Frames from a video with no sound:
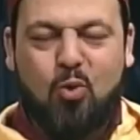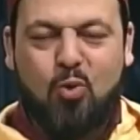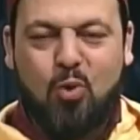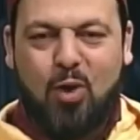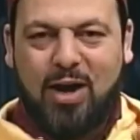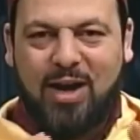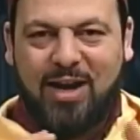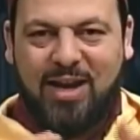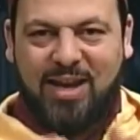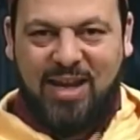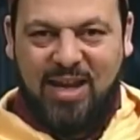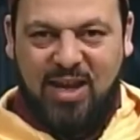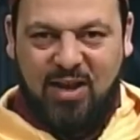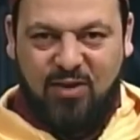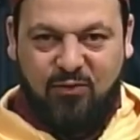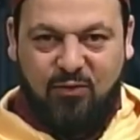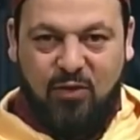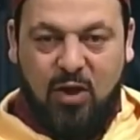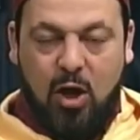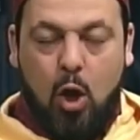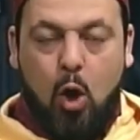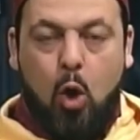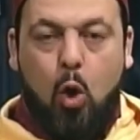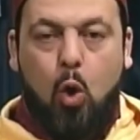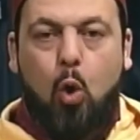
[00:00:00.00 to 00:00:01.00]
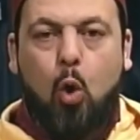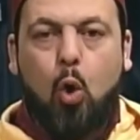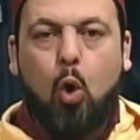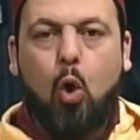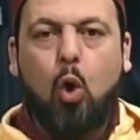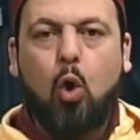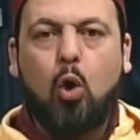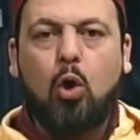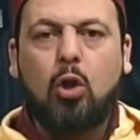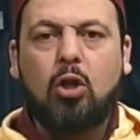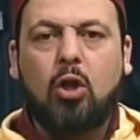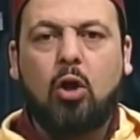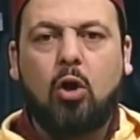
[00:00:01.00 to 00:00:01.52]
relief,
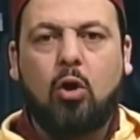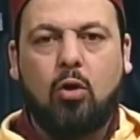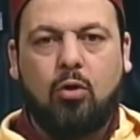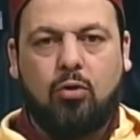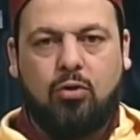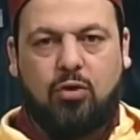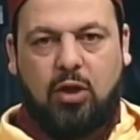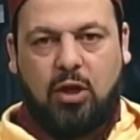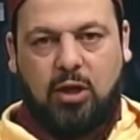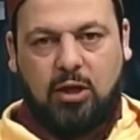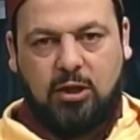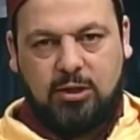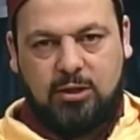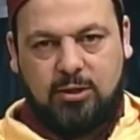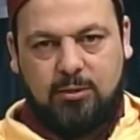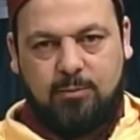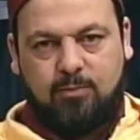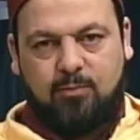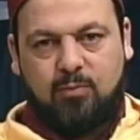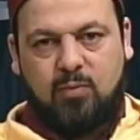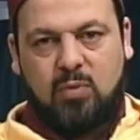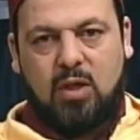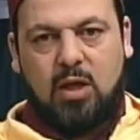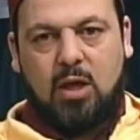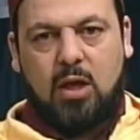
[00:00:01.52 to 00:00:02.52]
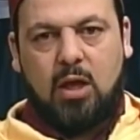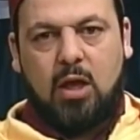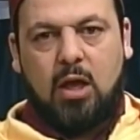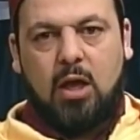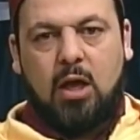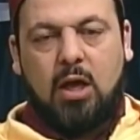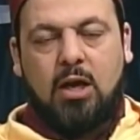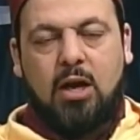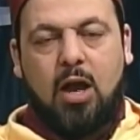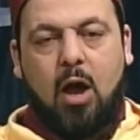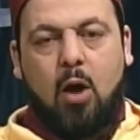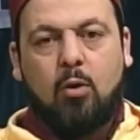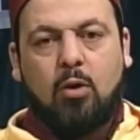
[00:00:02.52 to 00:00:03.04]
all the good things.
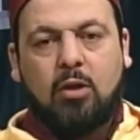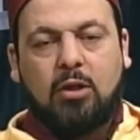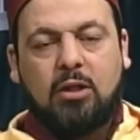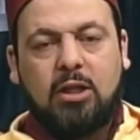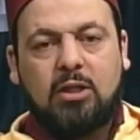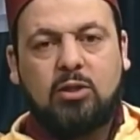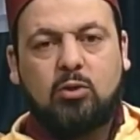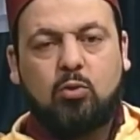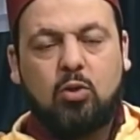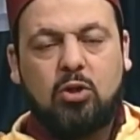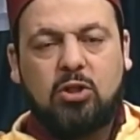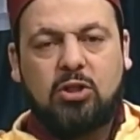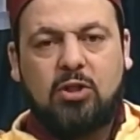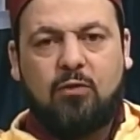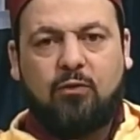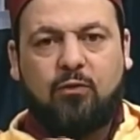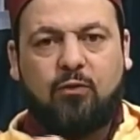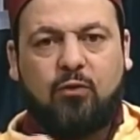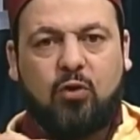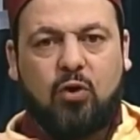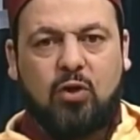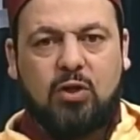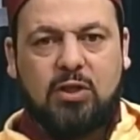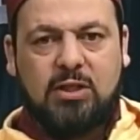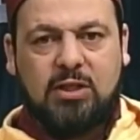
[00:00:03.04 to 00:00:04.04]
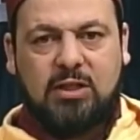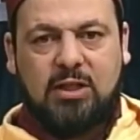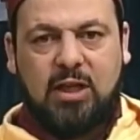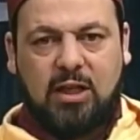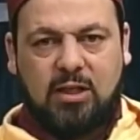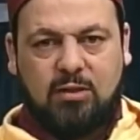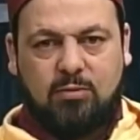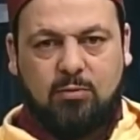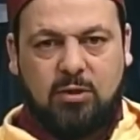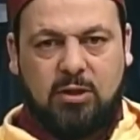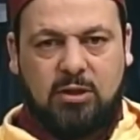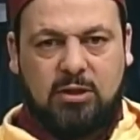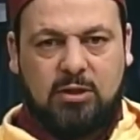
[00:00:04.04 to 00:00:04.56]
Now, this was the first
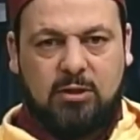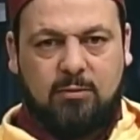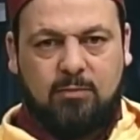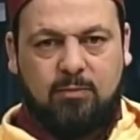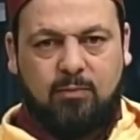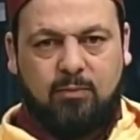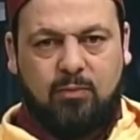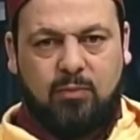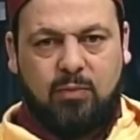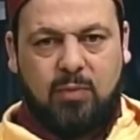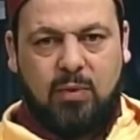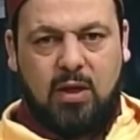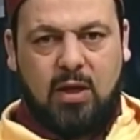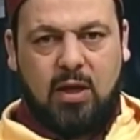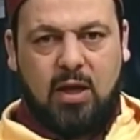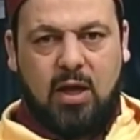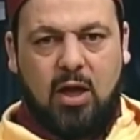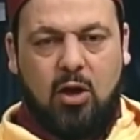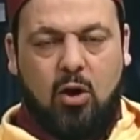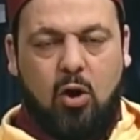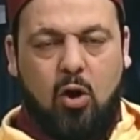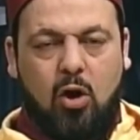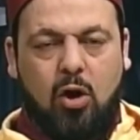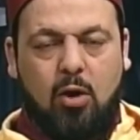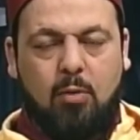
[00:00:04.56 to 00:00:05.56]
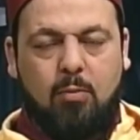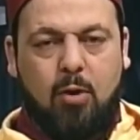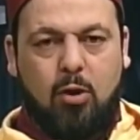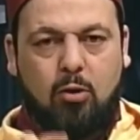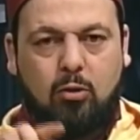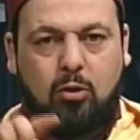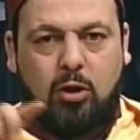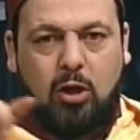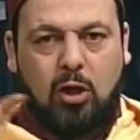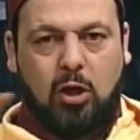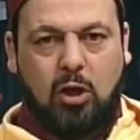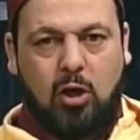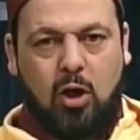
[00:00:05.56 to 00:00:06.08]
statement, and all
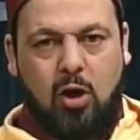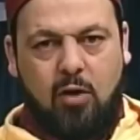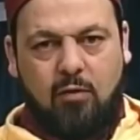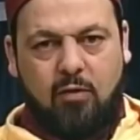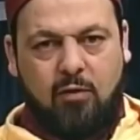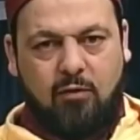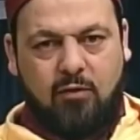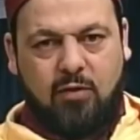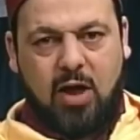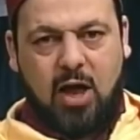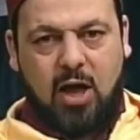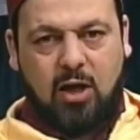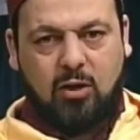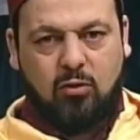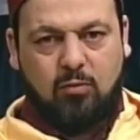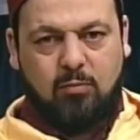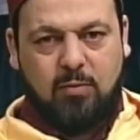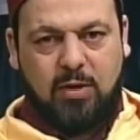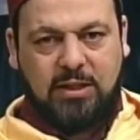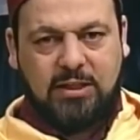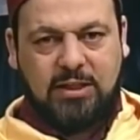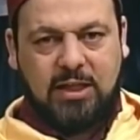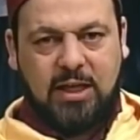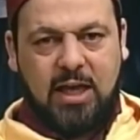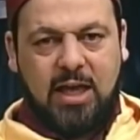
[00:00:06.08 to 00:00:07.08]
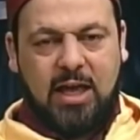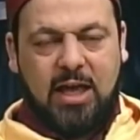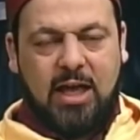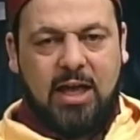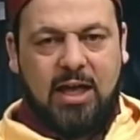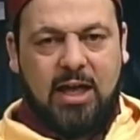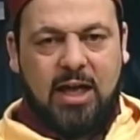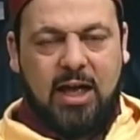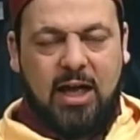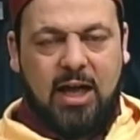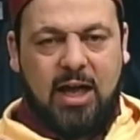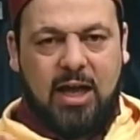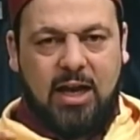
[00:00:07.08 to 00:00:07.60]
about the love of God Almighty.
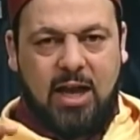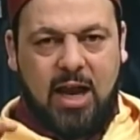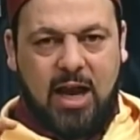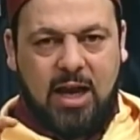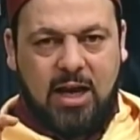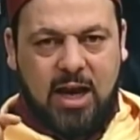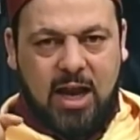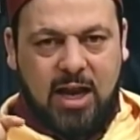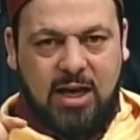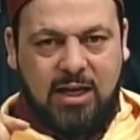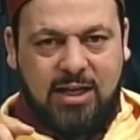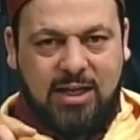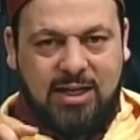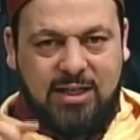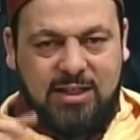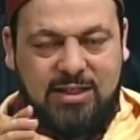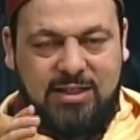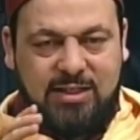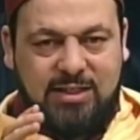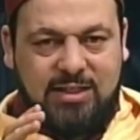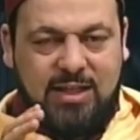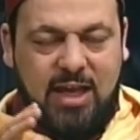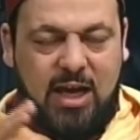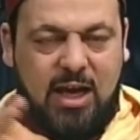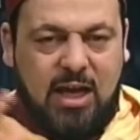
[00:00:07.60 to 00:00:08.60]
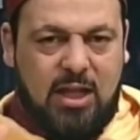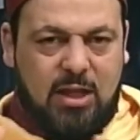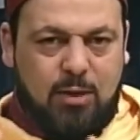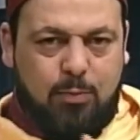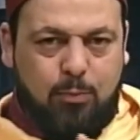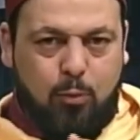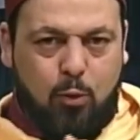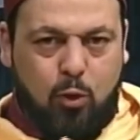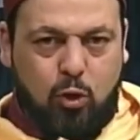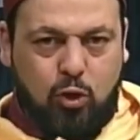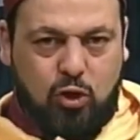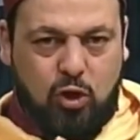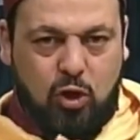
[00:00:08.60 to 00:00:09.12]
Uh, and, and, and the second
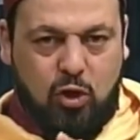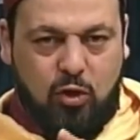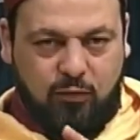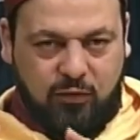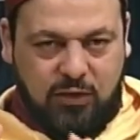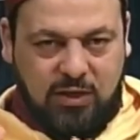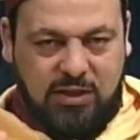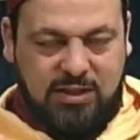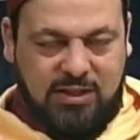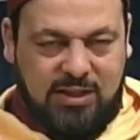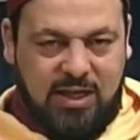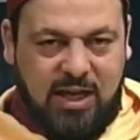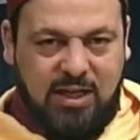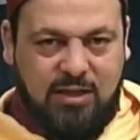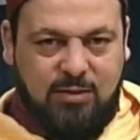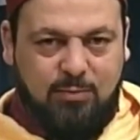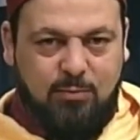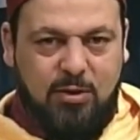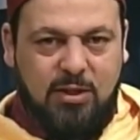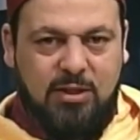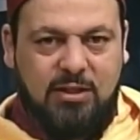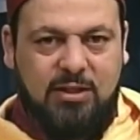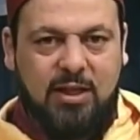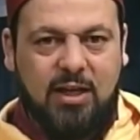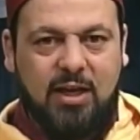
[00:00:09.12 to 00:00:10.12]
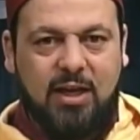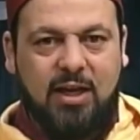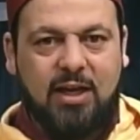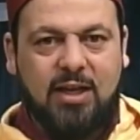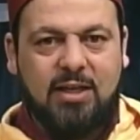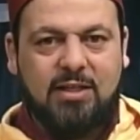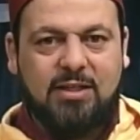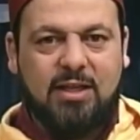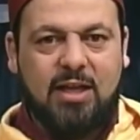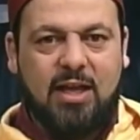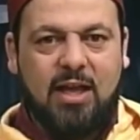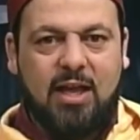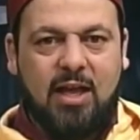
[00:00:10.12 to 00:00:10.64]
portion of the statement
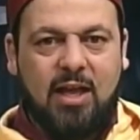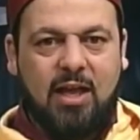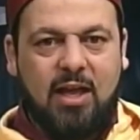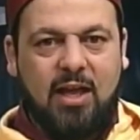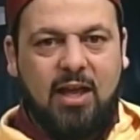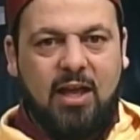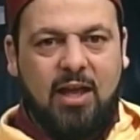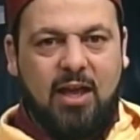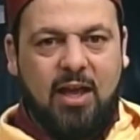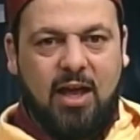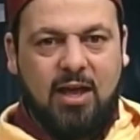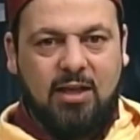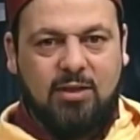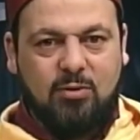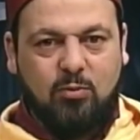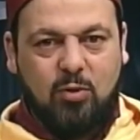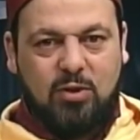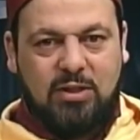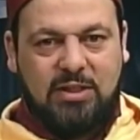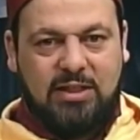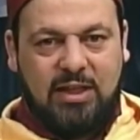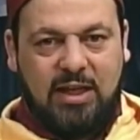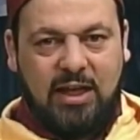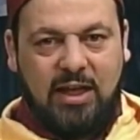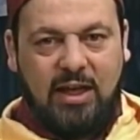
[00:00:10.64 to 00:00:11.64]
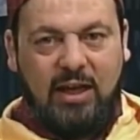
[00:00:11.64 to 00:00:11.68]
is, as we see